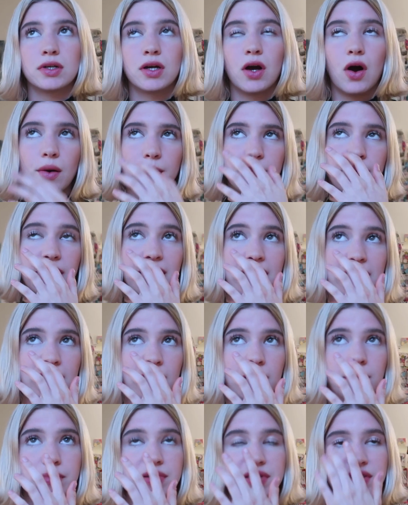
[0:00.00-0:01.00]
got
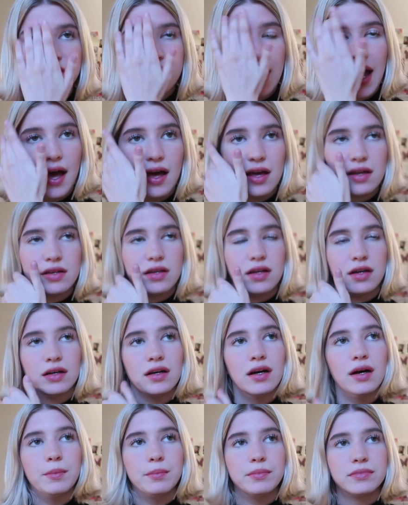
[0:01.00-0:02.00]
pretty upset,
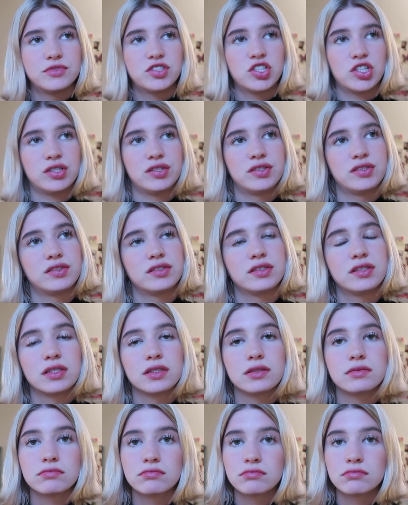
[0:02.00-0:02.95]
just